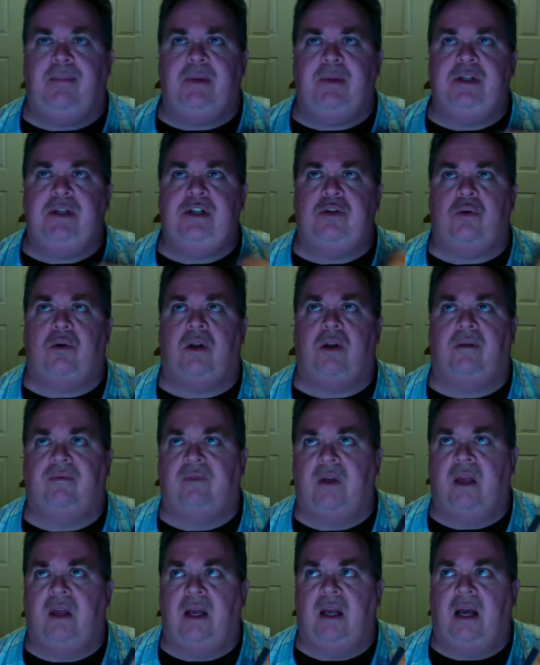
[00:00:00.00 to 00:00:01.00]
is sort of
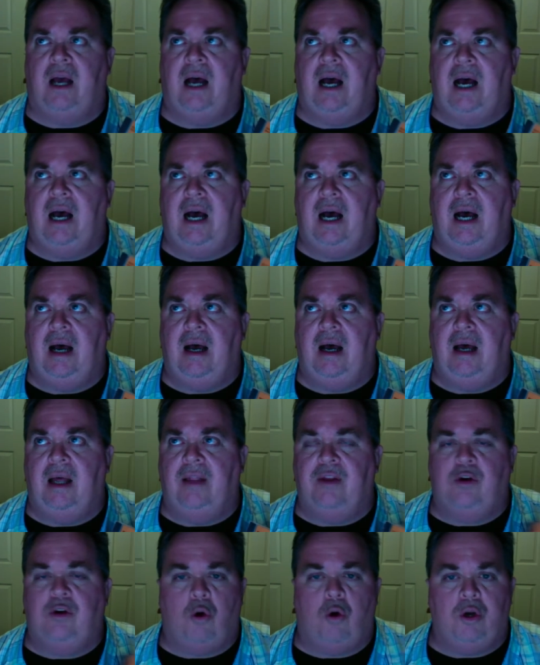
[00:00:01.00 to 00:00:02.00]

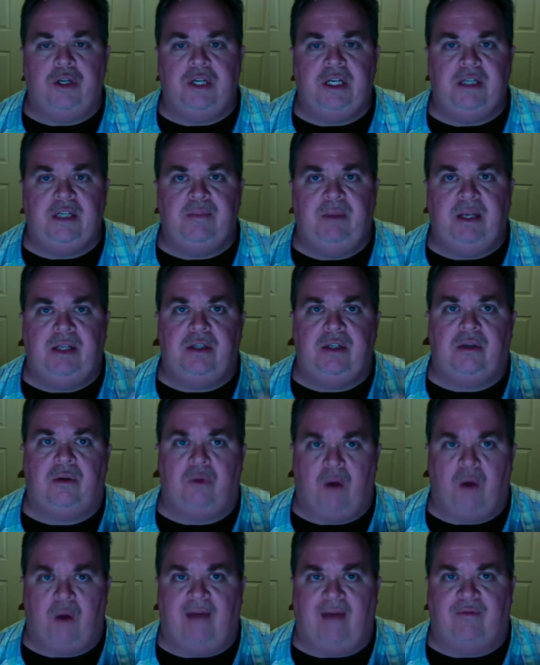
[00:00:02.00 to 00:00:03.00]
the Corgis meets
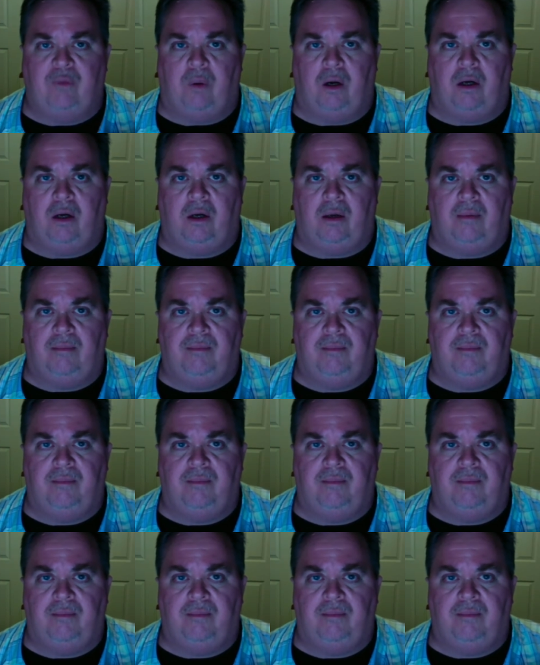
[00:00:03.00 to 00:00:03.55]
Kraftwerk.